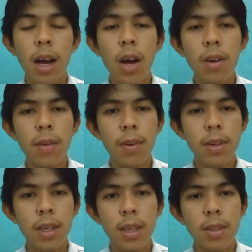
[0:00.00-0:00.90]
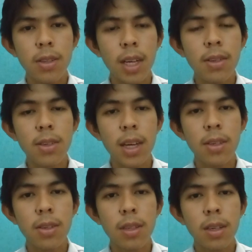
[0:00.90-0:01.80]
However, study
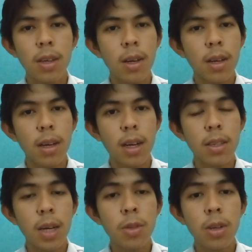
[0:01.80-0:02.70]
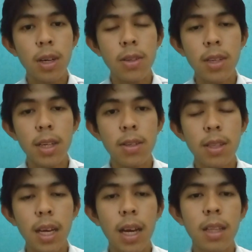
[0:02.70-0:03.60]
says some scholars says
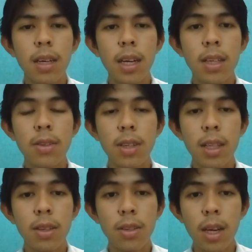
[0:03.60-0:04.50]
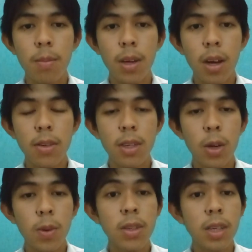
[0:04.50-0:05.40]
that it is not the same because the
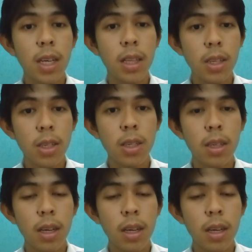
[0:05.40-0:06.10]
Queen's English